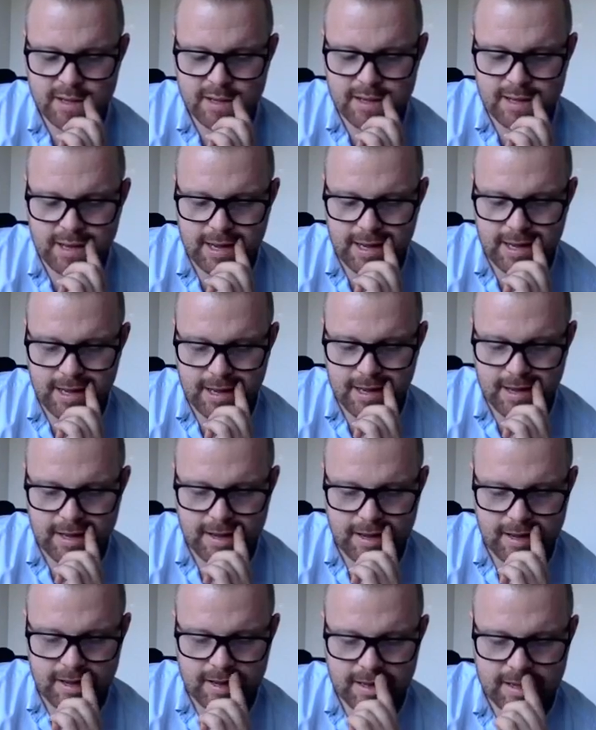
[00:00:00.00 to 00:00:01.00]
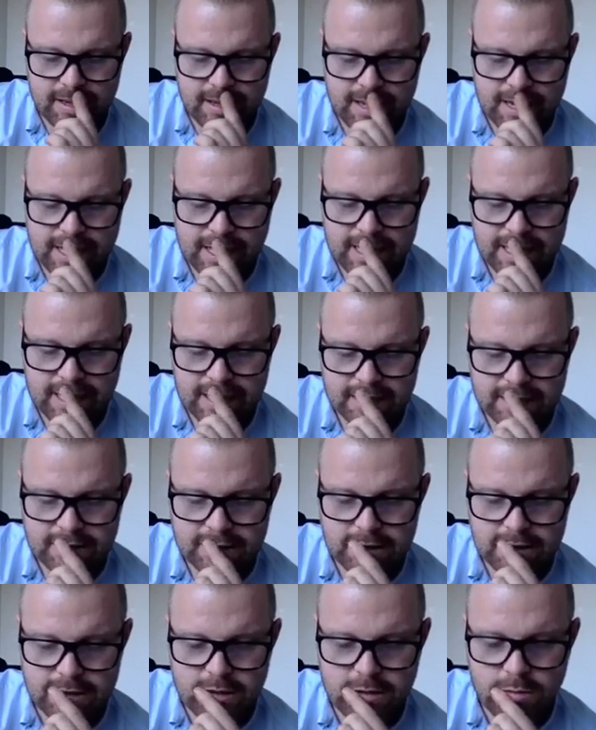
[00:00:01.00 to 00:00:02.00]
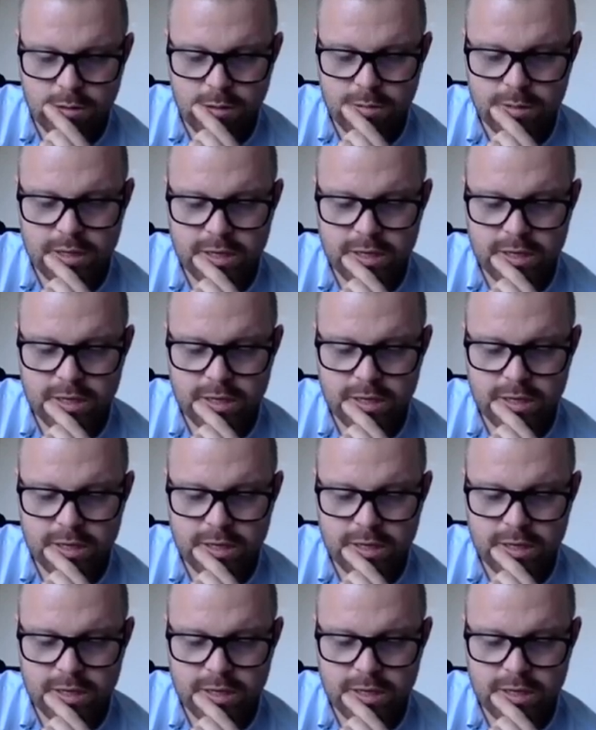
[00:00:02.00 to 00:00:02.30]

And what we're